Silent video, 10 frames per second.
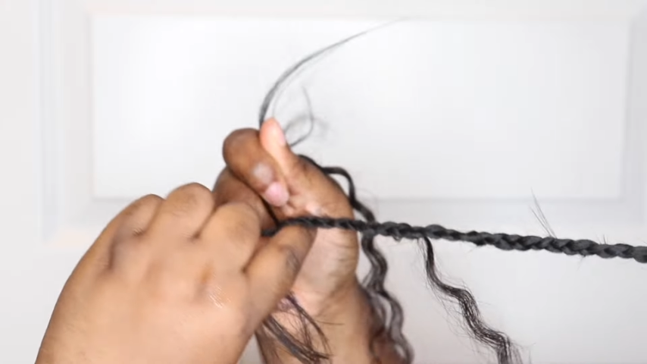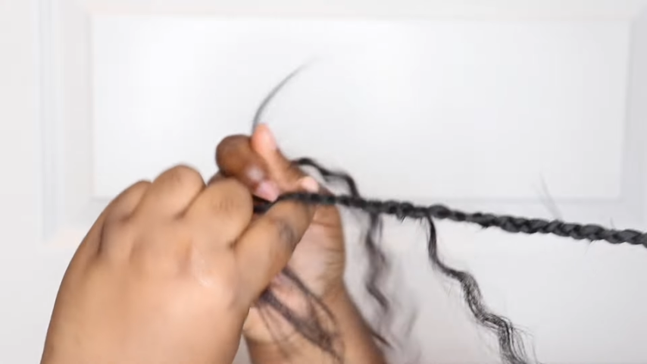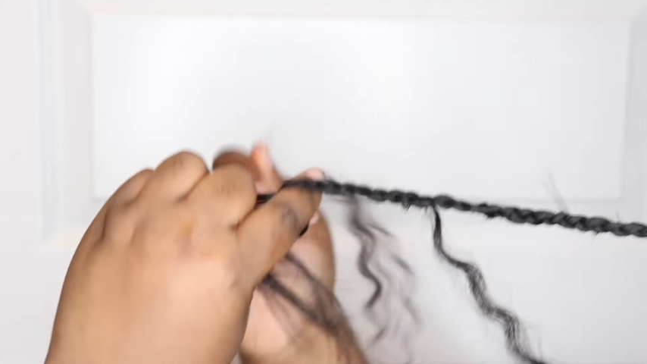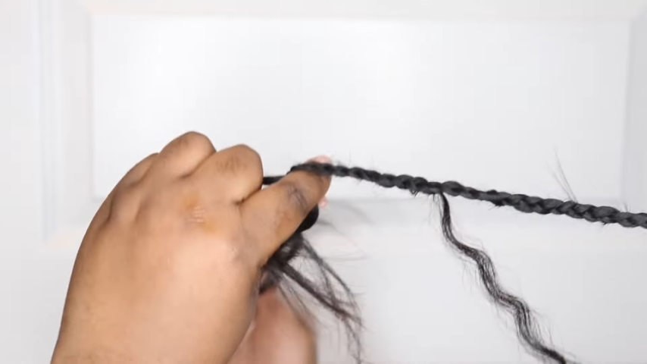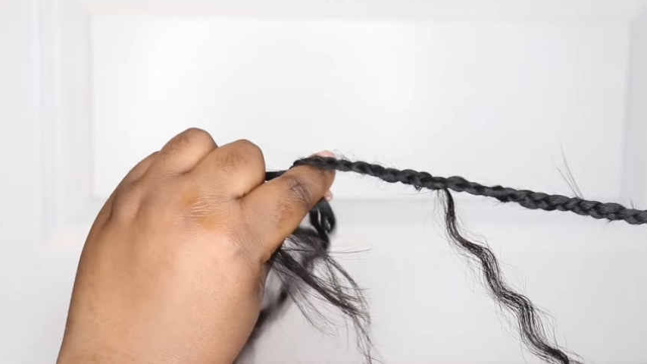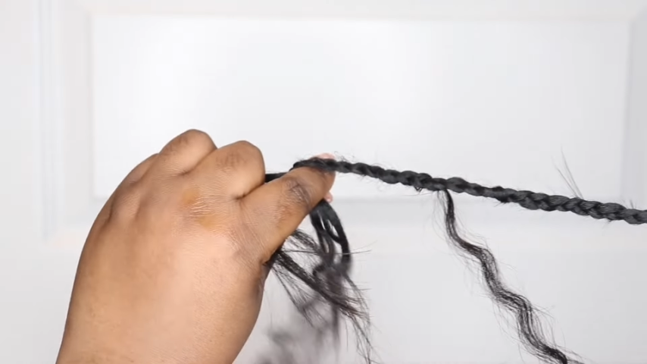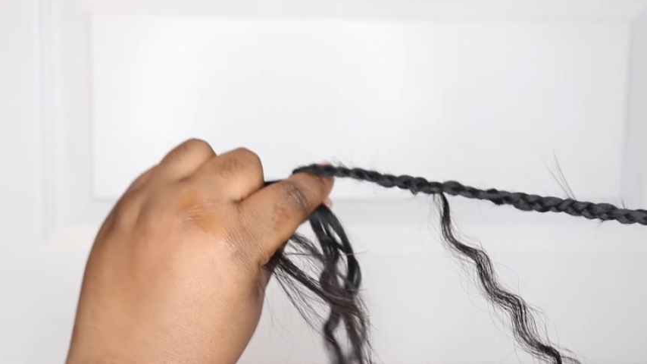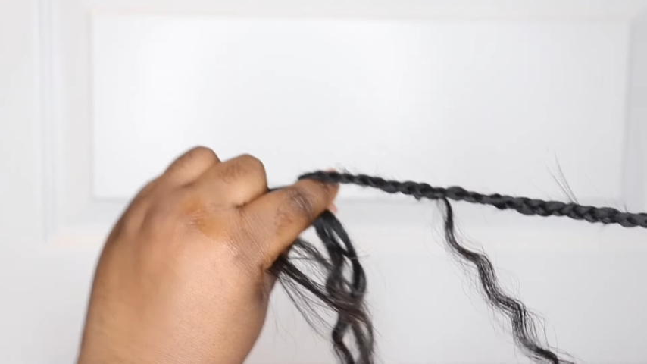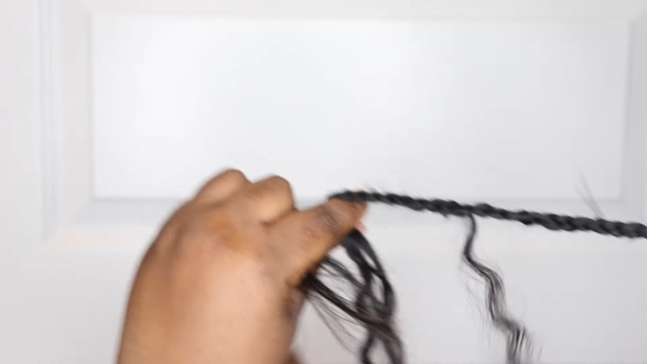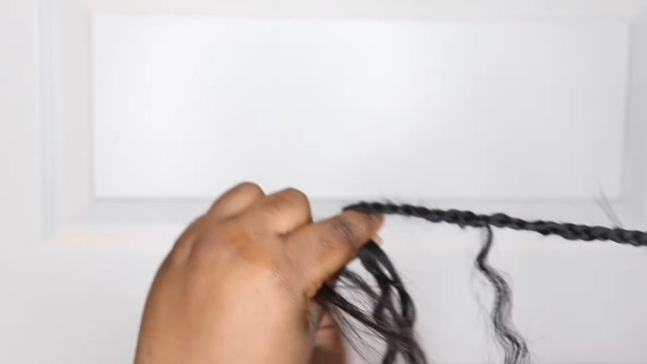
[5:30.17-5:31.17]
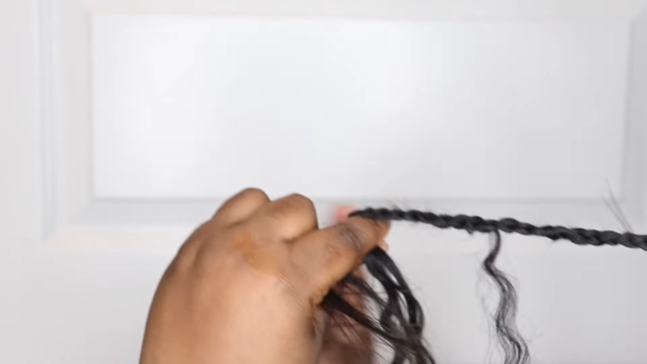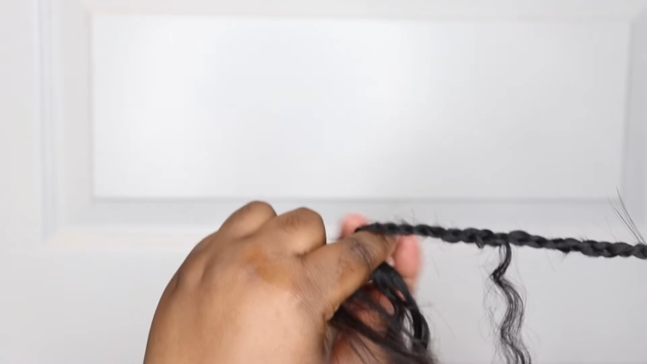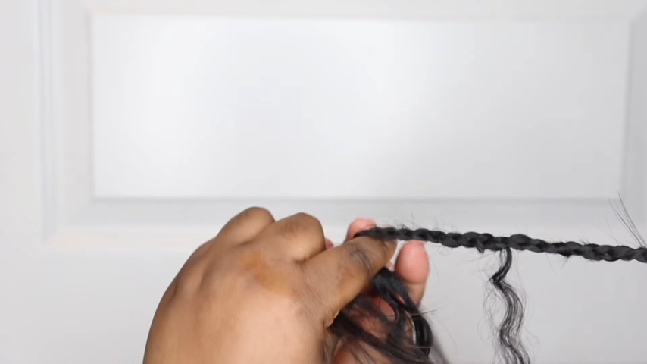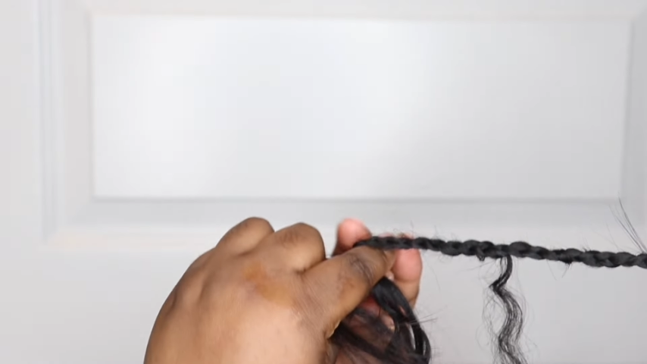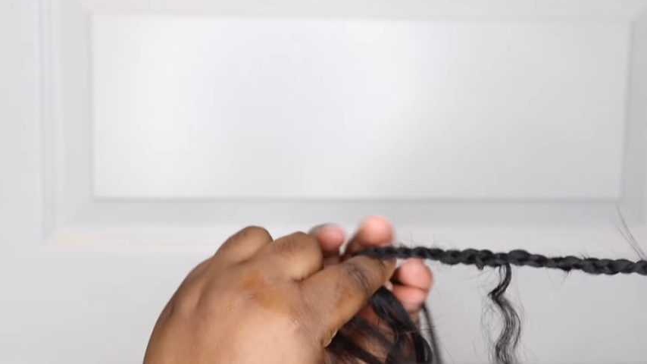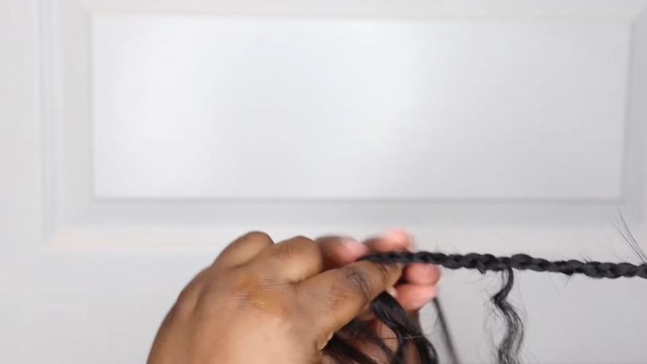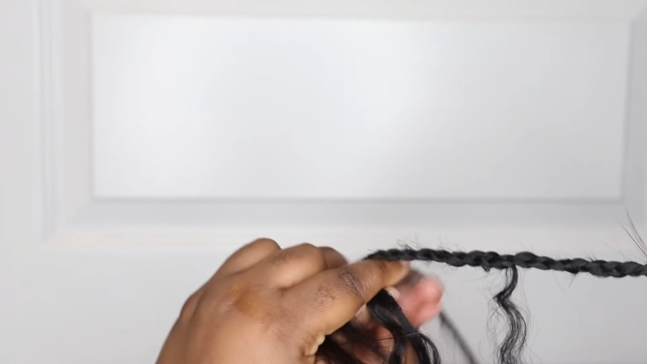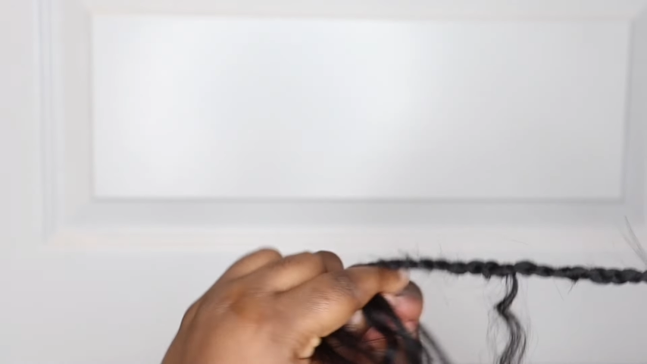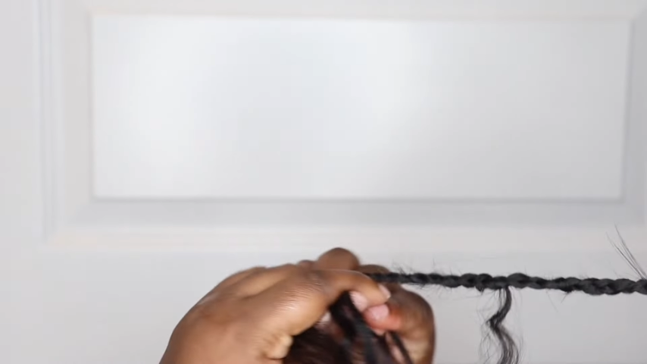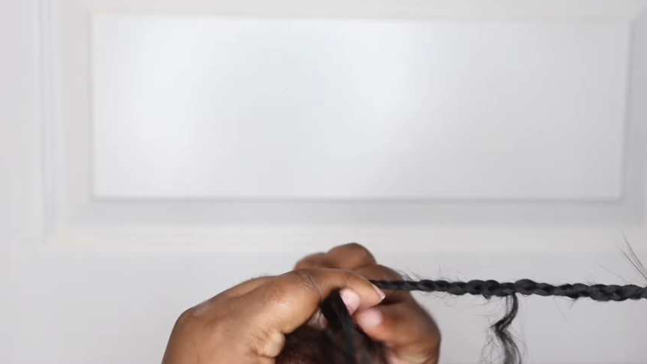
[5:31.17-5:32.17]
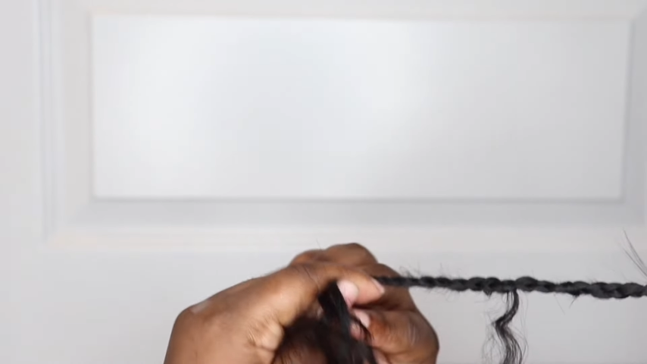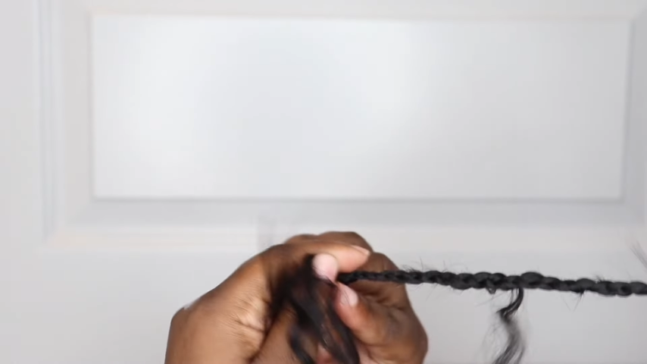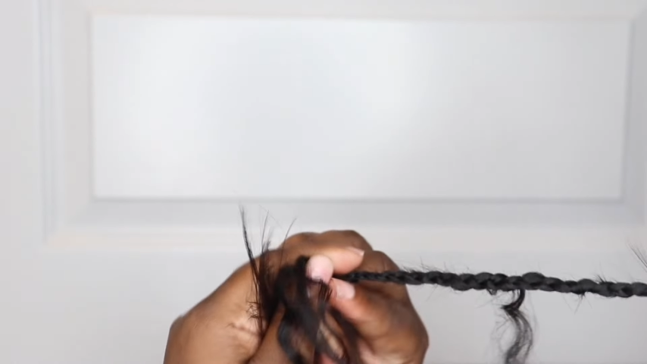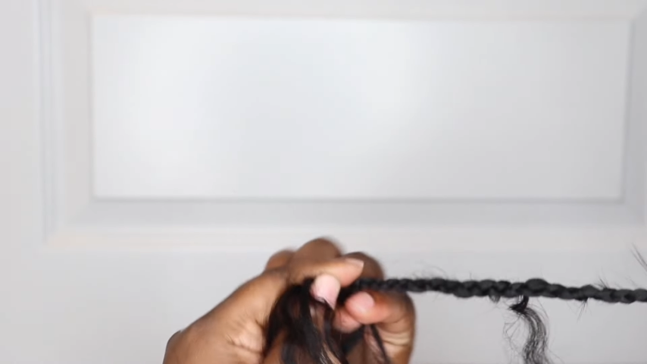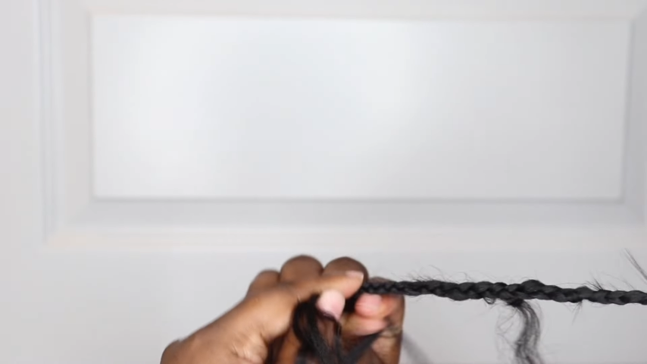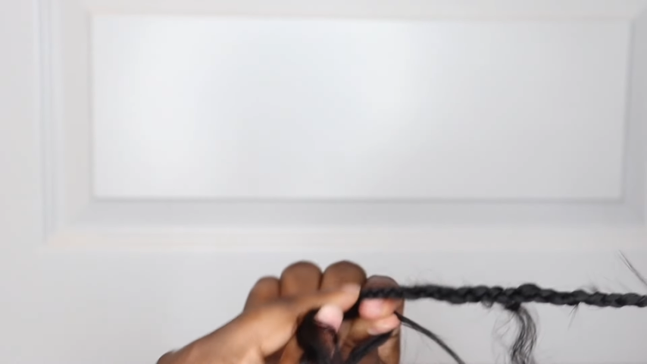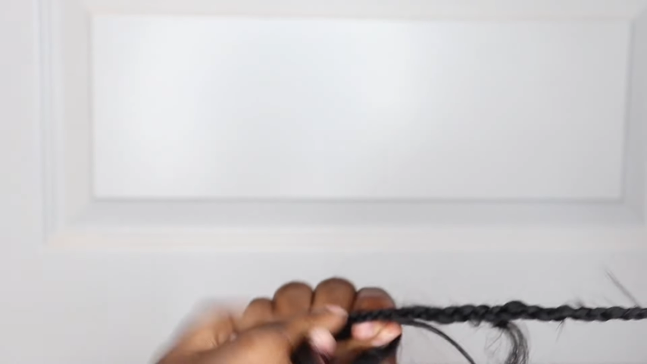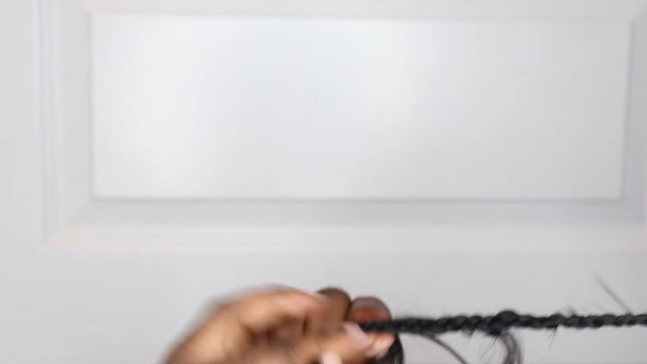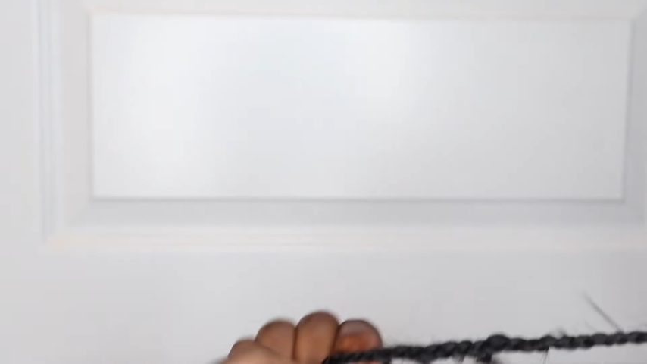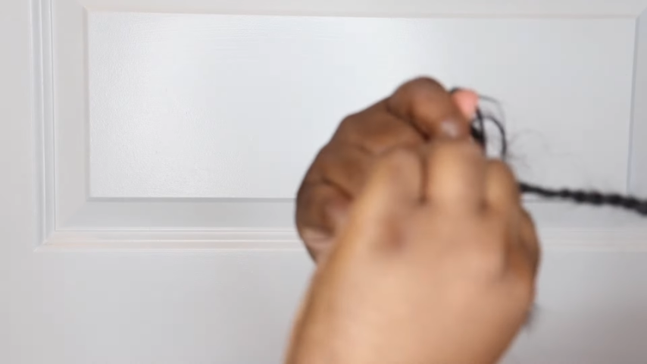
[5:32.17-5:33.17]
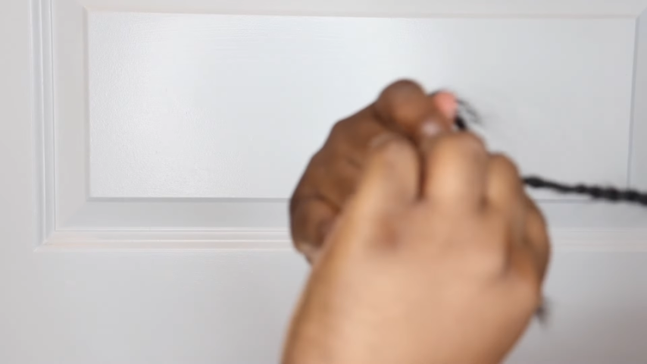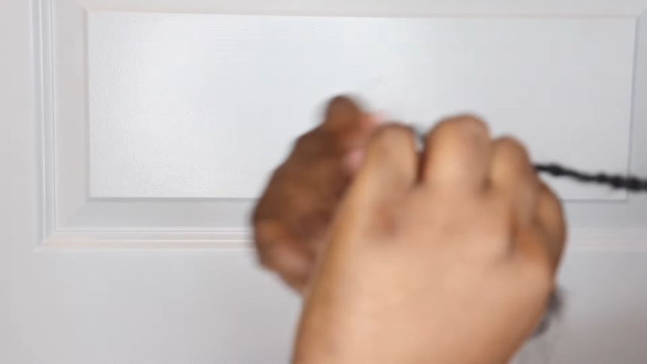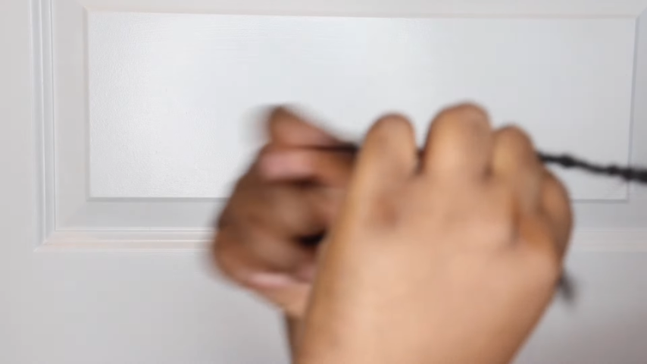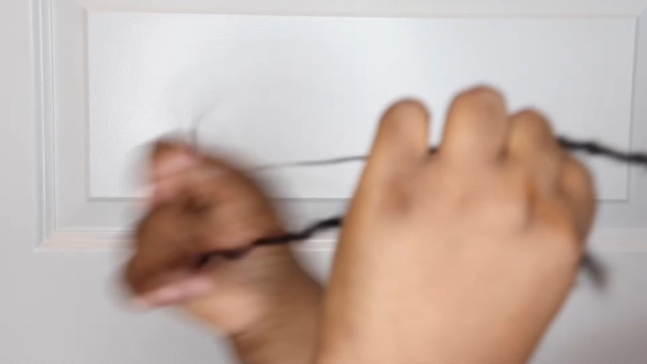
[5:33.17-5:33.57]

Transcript: No face is visible, so there are no lips to read.